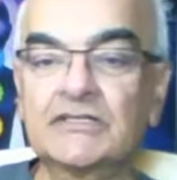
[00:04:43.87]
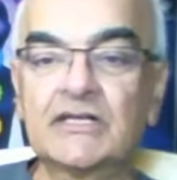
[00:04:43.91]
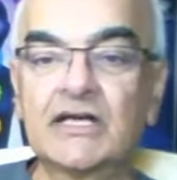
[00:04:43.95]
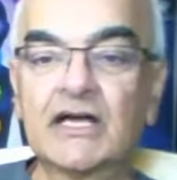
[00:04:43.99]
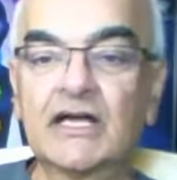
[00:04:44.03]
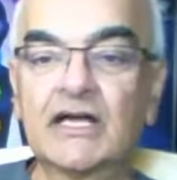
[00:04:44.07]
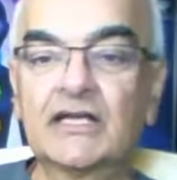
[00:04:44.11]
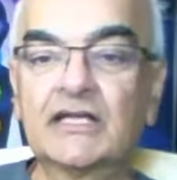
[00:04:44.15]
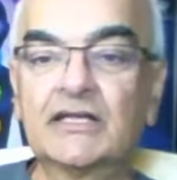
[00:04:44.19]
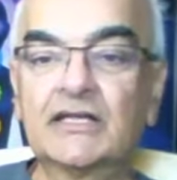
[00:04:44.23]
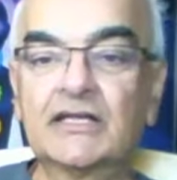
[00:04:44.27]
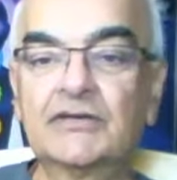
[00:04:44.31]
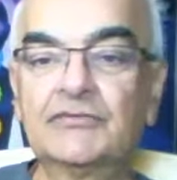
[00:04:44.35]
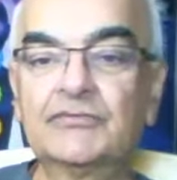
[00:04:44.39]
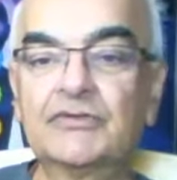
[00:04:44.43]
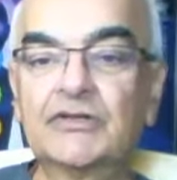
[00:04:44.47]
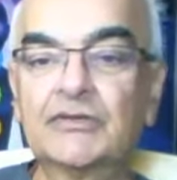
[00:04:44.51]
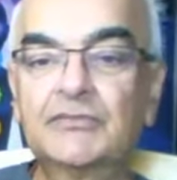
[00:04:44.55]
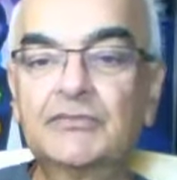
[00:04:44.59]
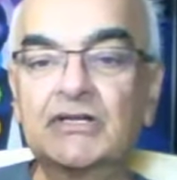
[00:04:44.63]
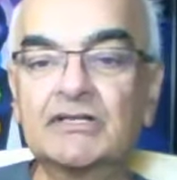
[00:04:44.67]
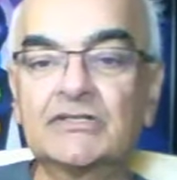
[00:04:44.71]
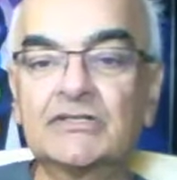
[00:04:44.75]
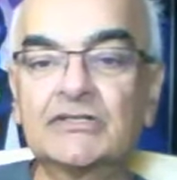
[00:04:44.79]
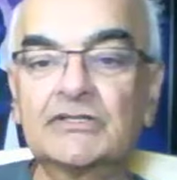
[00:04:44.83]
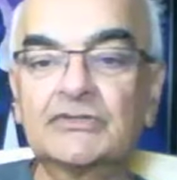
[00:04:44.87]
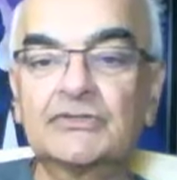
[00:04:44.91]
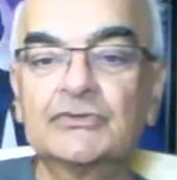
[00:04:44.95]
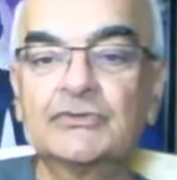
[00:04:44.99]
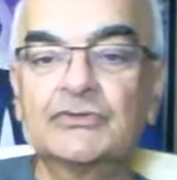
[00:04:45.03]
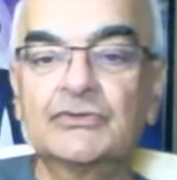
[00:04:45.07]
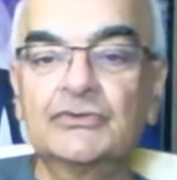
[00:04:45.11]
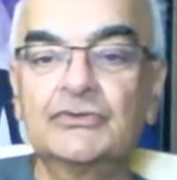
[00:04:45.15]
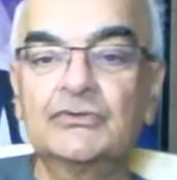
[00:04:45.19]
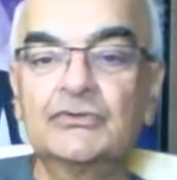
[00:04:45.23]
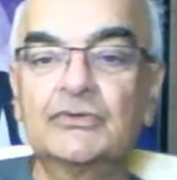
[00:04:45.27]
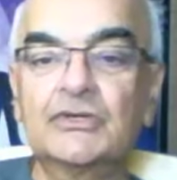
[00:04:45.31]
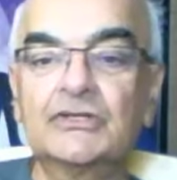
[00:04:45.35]
I give the message to
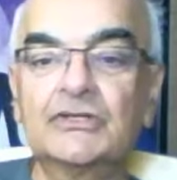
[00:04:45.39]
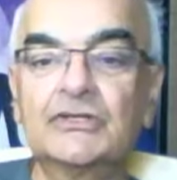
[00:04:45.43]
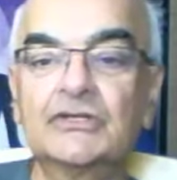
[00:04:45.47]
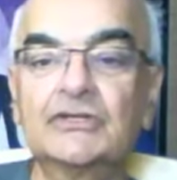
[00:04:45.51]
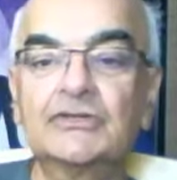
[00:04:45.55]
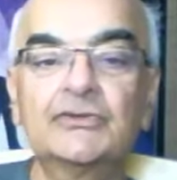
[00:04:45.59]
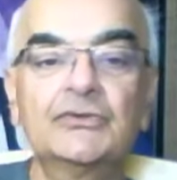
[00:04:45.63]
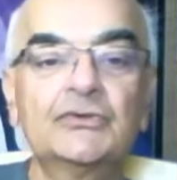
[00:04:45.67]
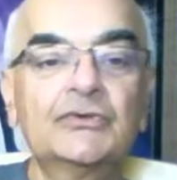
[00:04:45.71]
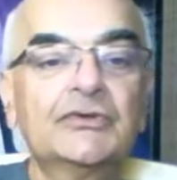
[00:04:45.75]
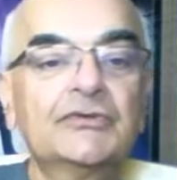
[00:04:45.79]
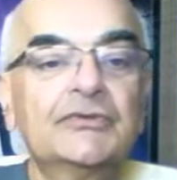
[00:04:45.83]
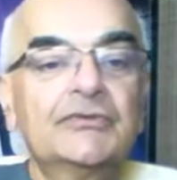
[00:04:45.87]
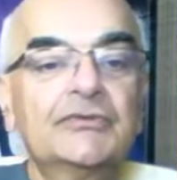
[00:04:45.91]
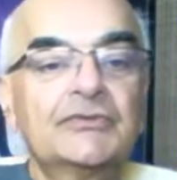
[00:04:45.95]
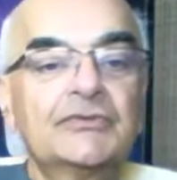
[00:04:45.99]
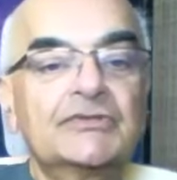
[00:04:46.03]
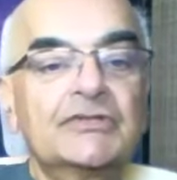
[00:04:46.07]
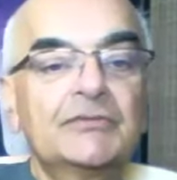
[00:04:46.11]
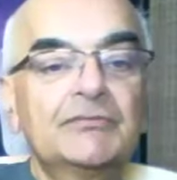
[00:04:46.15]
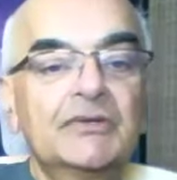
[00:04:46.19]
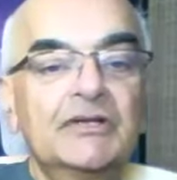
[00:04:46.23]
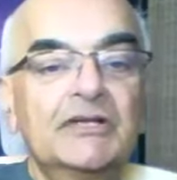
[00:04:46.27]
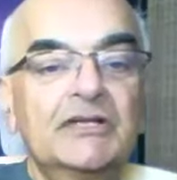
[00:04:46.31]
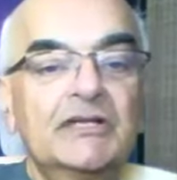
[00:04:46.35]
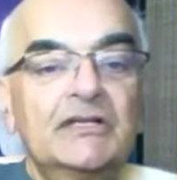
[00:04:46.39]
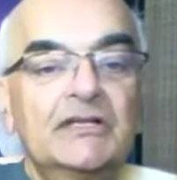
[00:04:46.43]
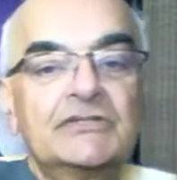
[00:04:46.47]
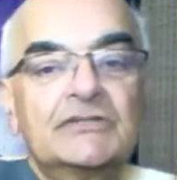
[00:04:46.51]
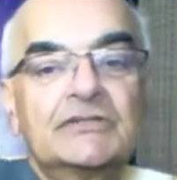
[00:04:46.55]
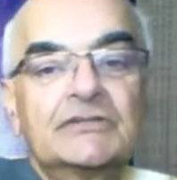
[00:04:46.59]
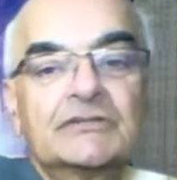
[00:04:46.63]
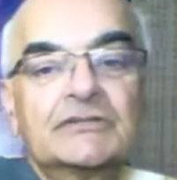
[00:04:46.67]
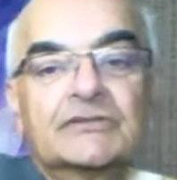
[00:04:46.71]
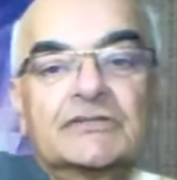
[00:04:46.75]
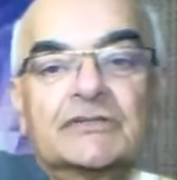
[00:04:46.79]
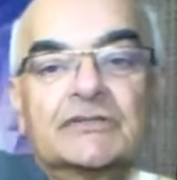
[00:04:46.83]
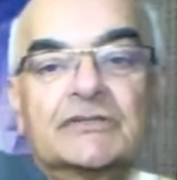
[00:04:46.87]
you, and then you go to somebody
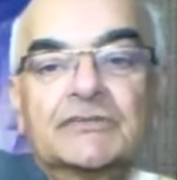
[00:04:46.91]
else.